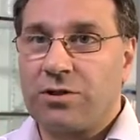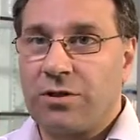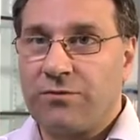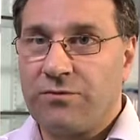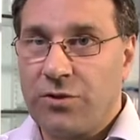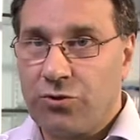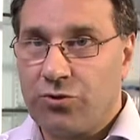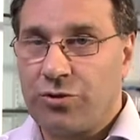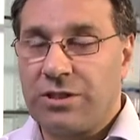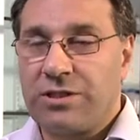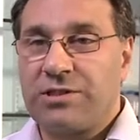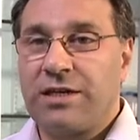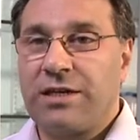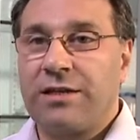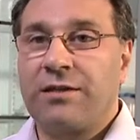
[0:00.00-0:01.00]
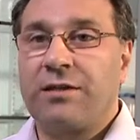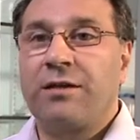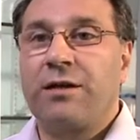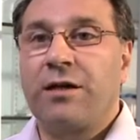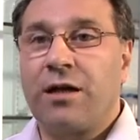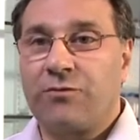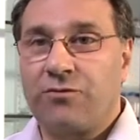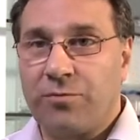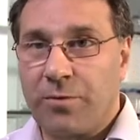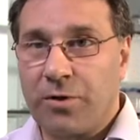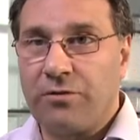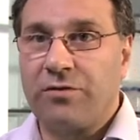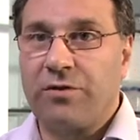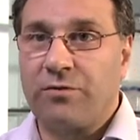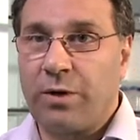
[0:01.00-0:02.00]
of nutrients in and
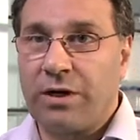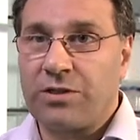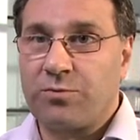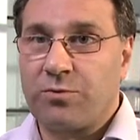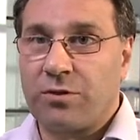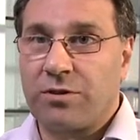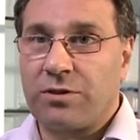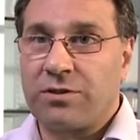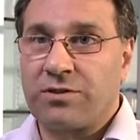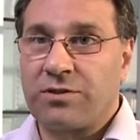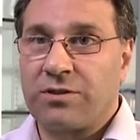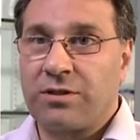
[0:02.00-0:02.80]
removal of waste products,